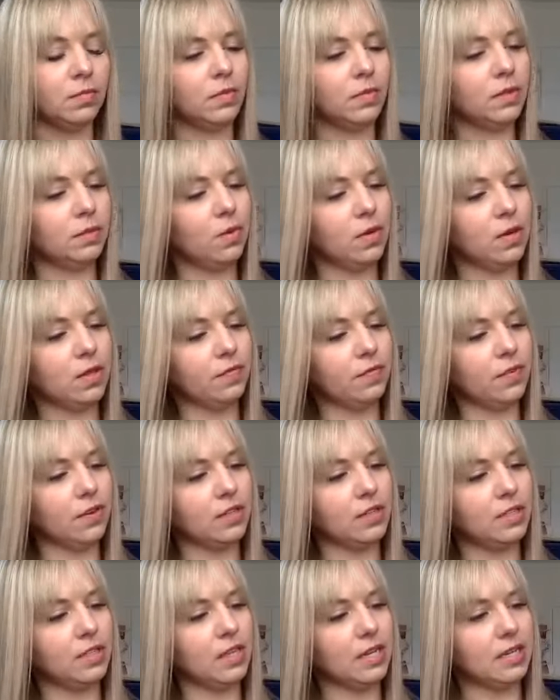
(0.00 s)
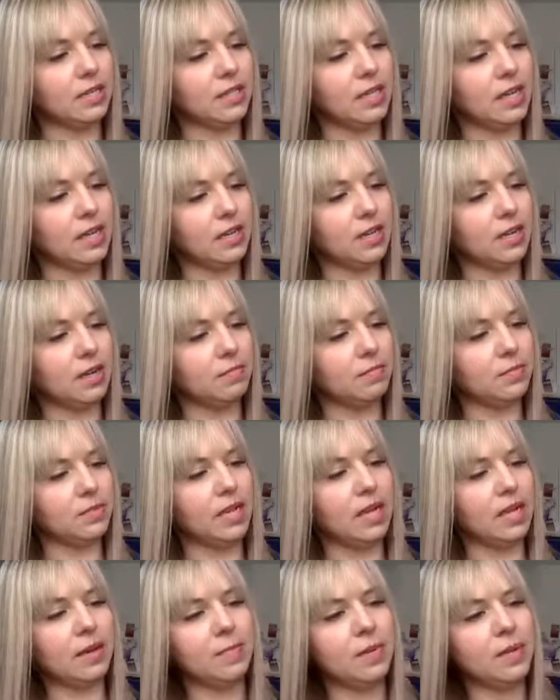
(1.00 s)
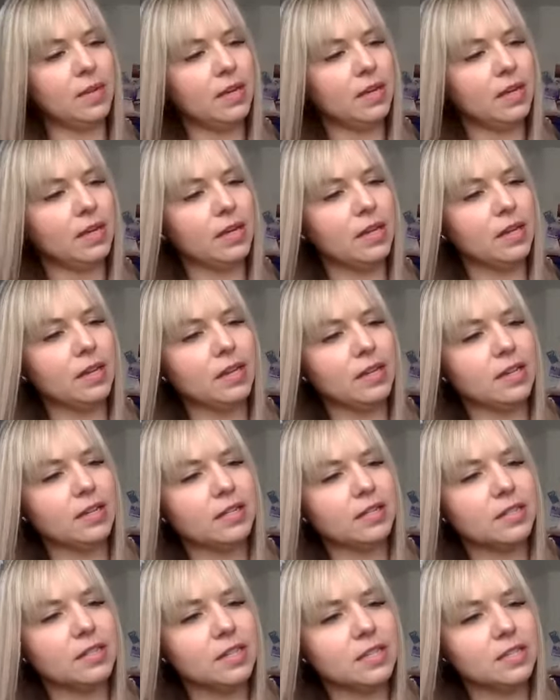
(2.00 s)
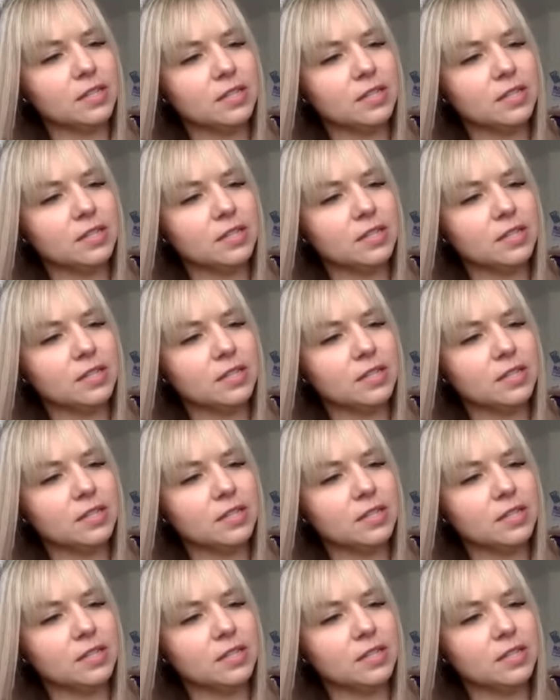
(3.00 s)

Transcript: one of the first things that comes up is this